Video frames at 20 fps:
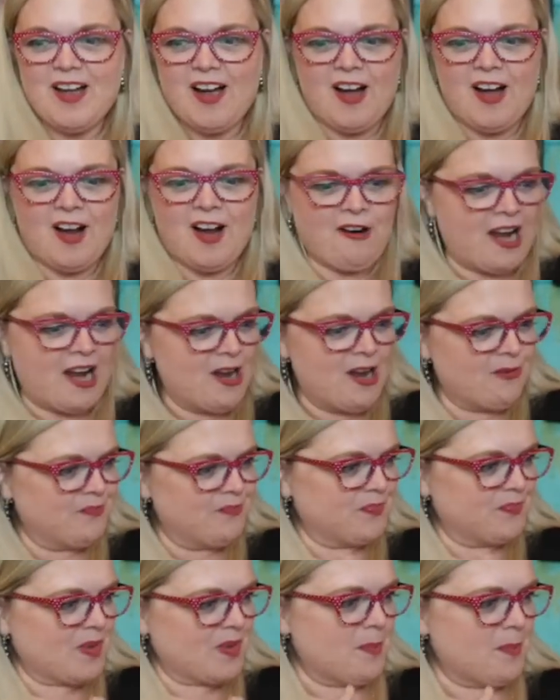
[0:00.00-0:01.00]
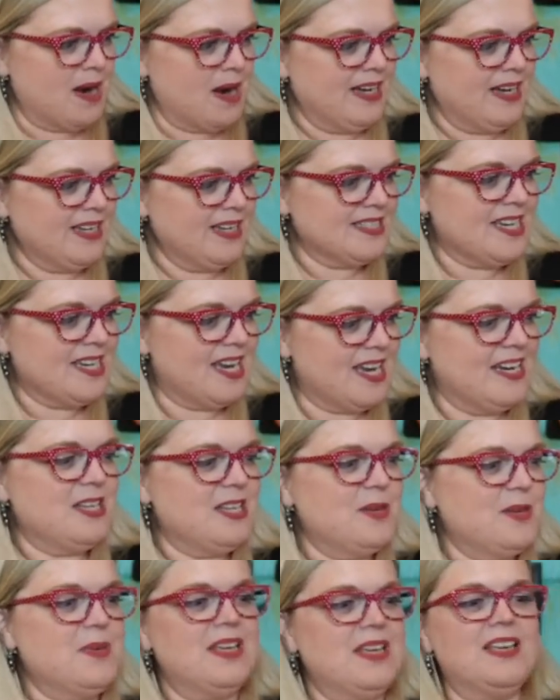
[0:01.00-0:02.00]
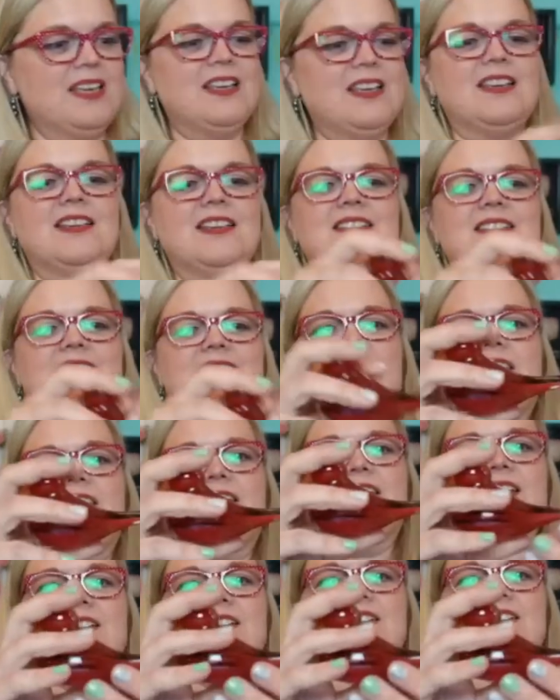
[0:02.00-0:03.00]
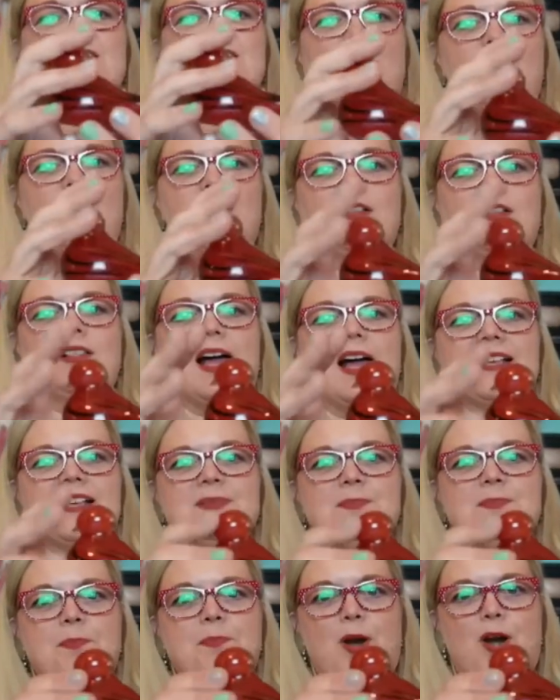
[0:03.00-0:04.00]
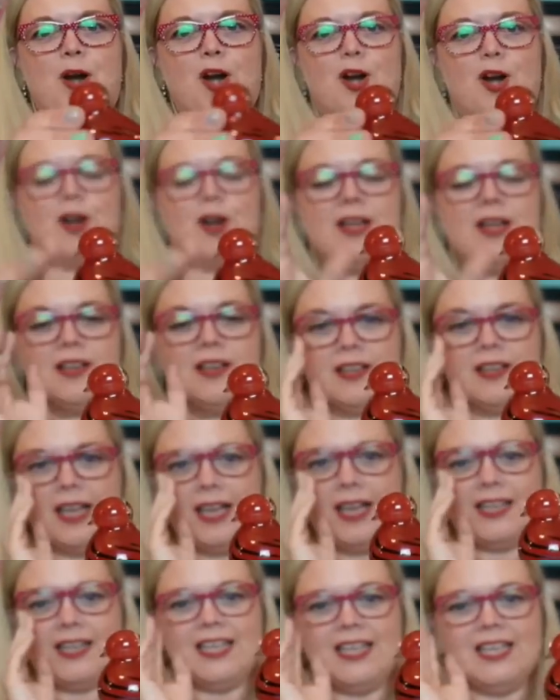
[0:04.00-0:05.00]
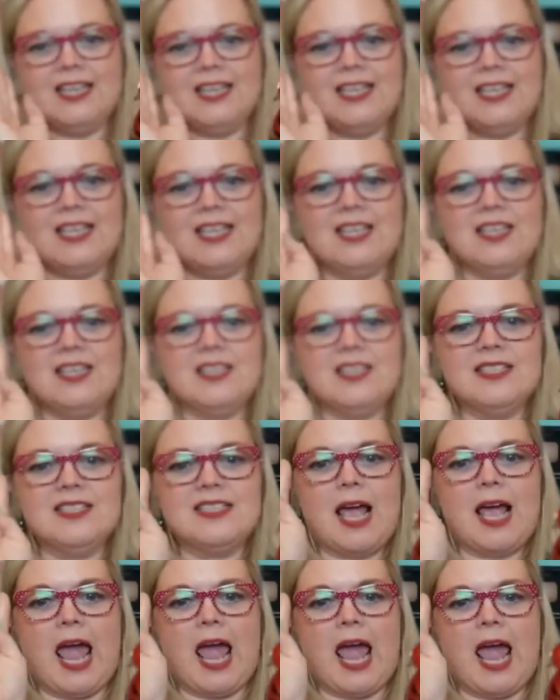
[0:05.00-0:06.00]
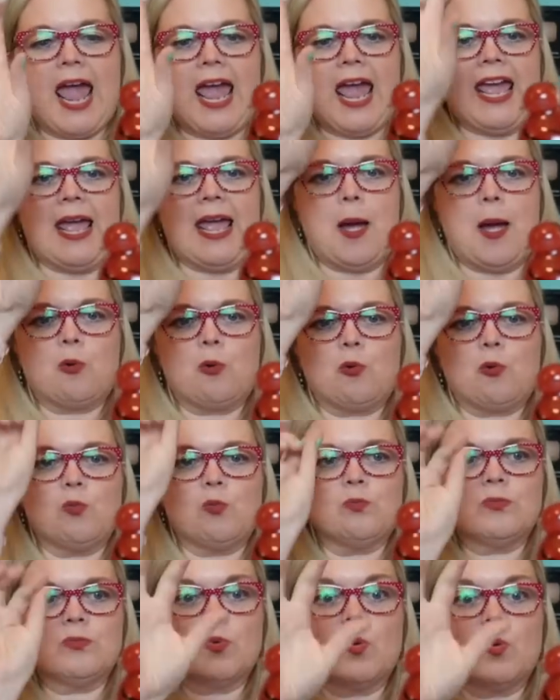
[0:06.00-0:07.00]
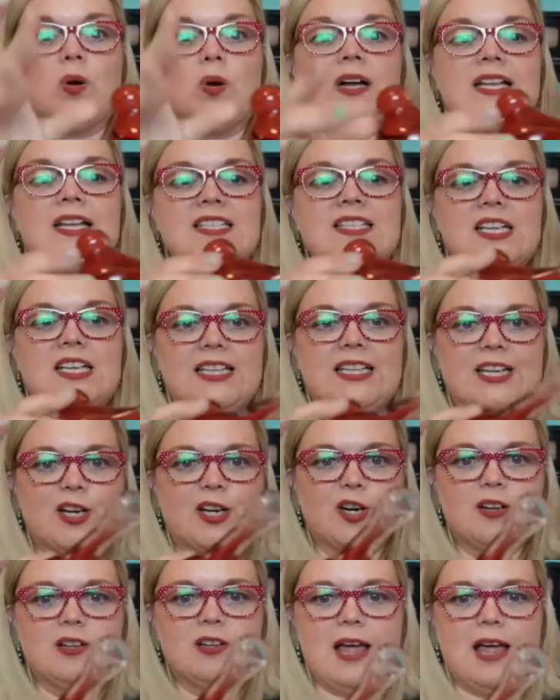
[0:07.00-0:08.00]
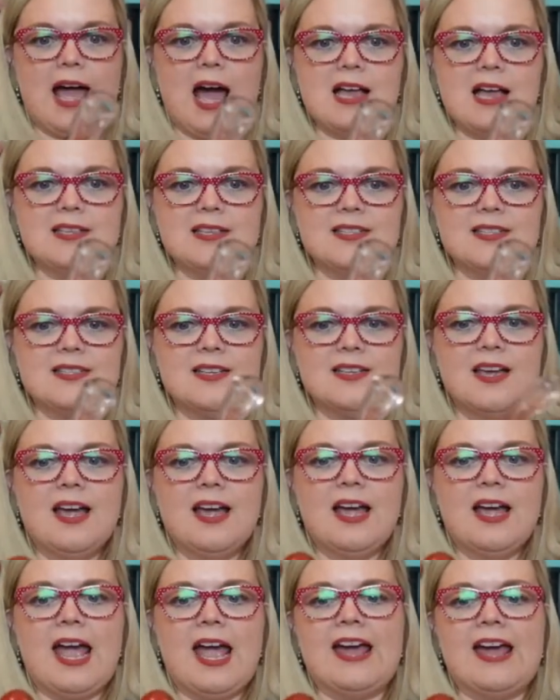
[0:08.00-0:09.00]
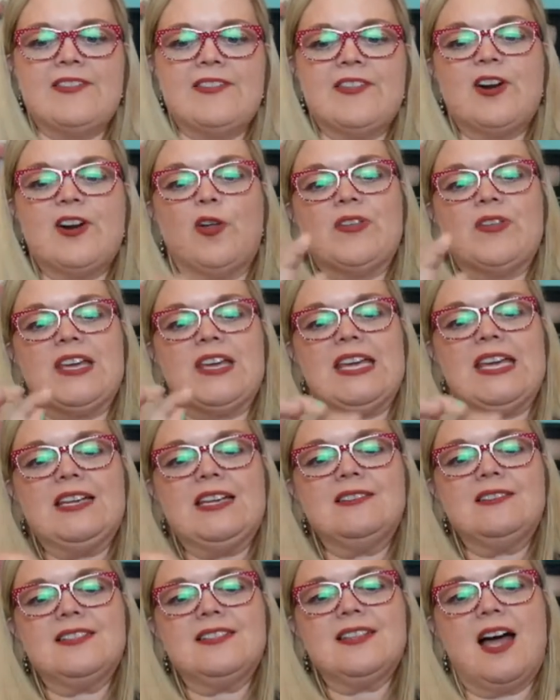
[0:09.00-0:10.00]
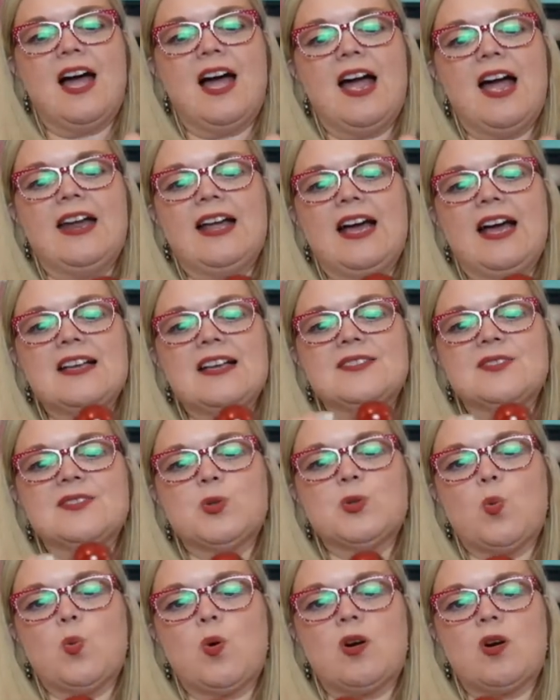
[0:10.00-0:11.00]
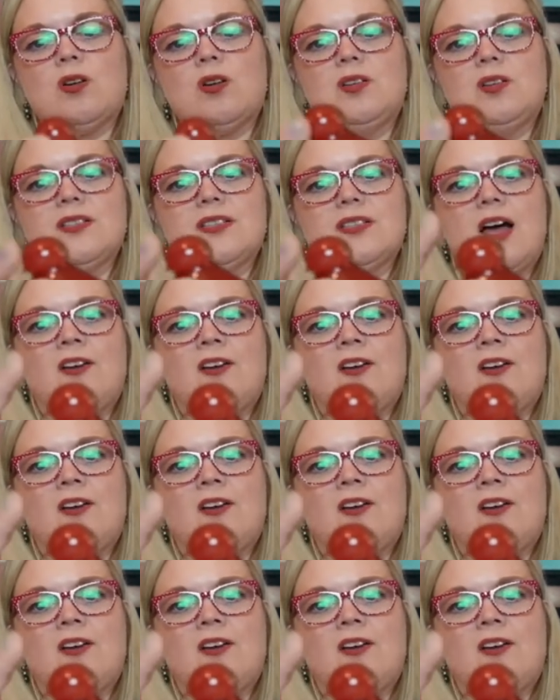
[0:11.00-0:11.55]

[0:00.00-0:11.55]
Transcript: All right. My next item is this art glass bird, and it is a well, it's clear glass and then on the inside has swirls of